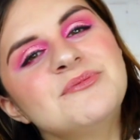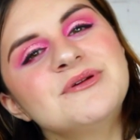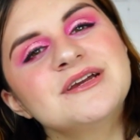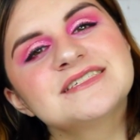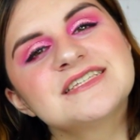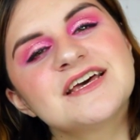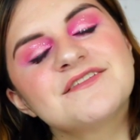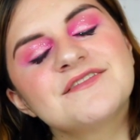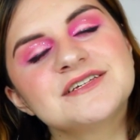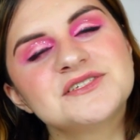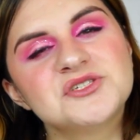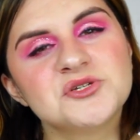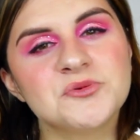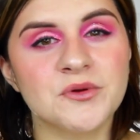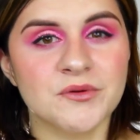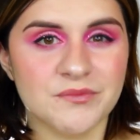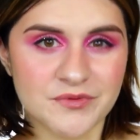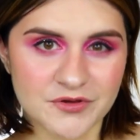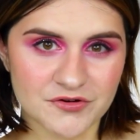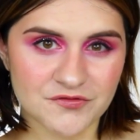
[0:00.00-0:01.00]
I hope you guys have a
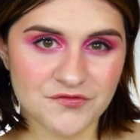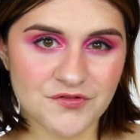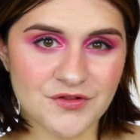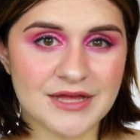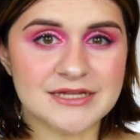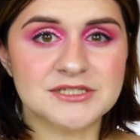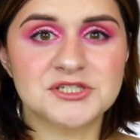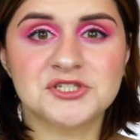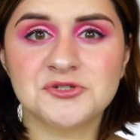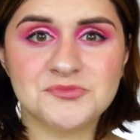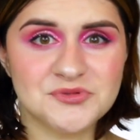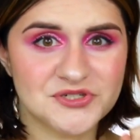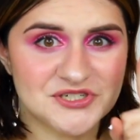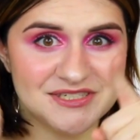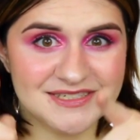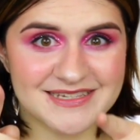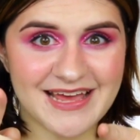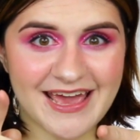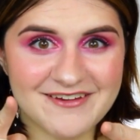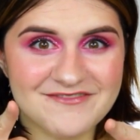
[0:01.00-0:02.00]
super beautiful and super
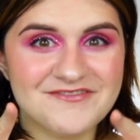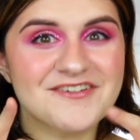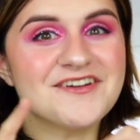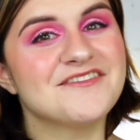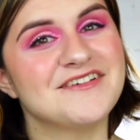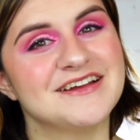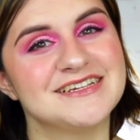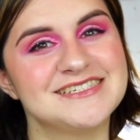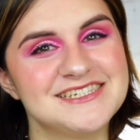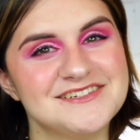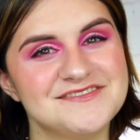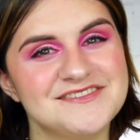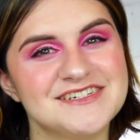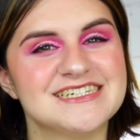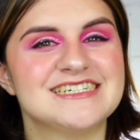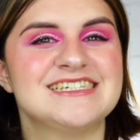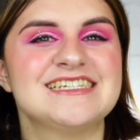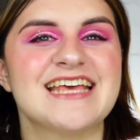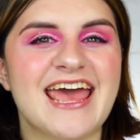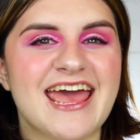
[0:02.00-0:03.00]
safe rest of
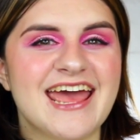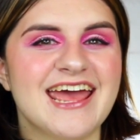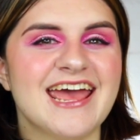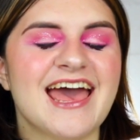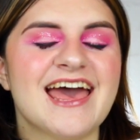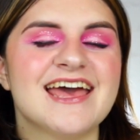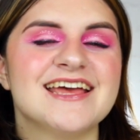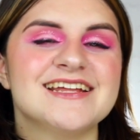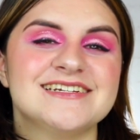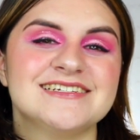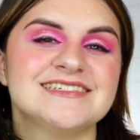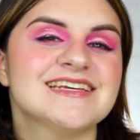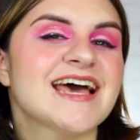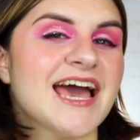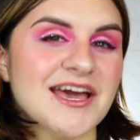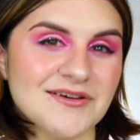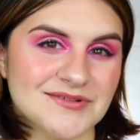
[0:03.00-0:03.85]
your day and